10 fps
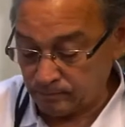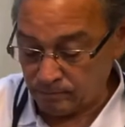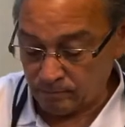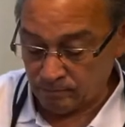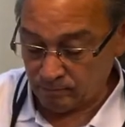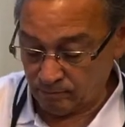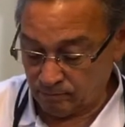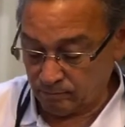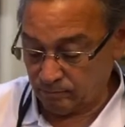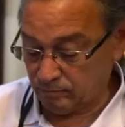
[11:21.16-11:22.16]

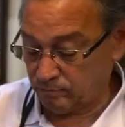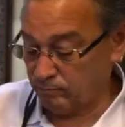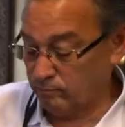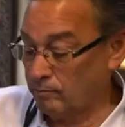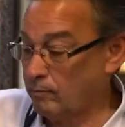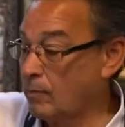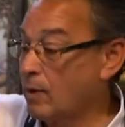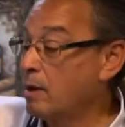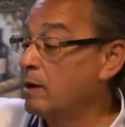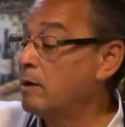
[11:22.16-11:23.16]

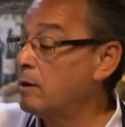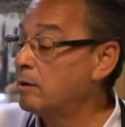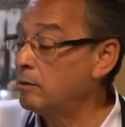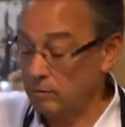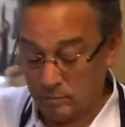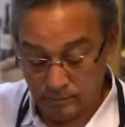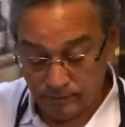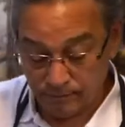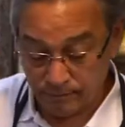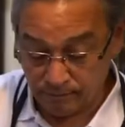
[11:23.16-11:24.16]

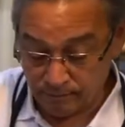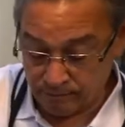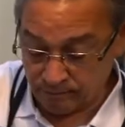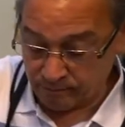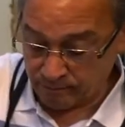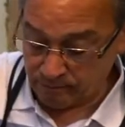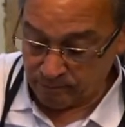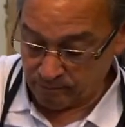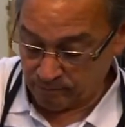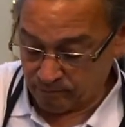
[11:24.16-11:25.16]

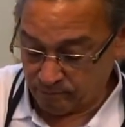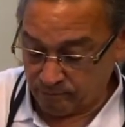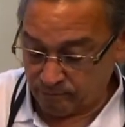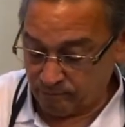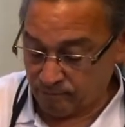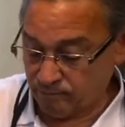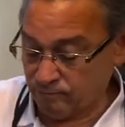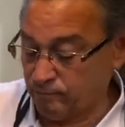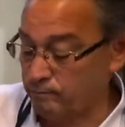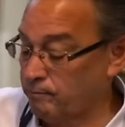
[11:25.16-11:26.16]

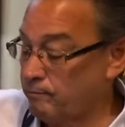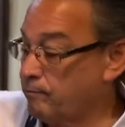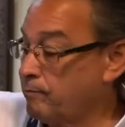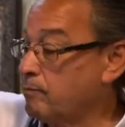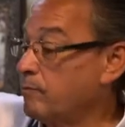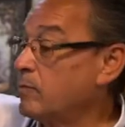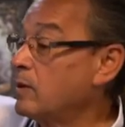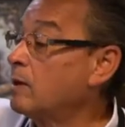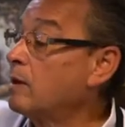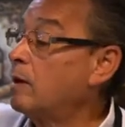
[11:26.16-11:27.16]

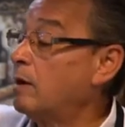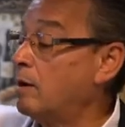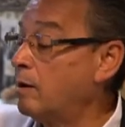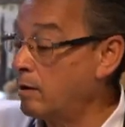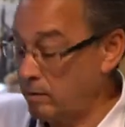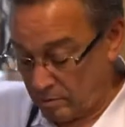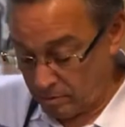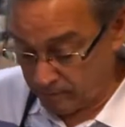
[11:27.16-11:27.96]
No words are spoken by the person on screen.